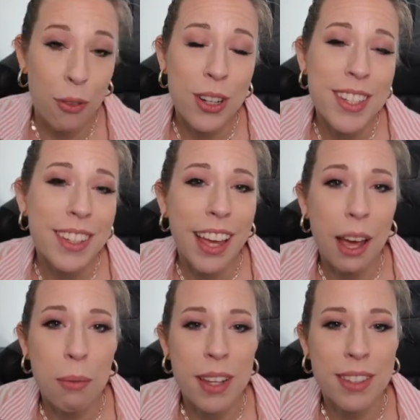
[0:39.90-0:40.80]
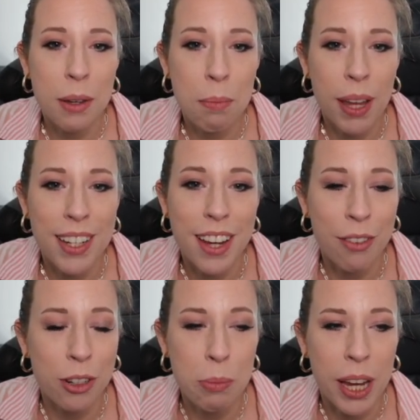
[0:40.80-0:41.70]
I recently had my sim paint
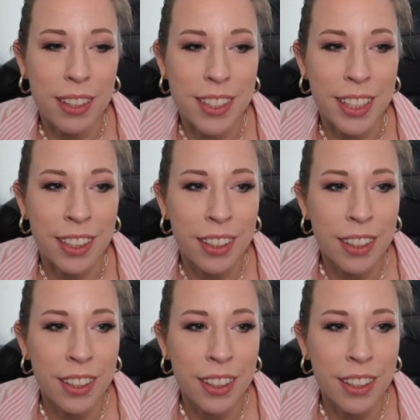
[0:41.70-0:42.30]
every painting.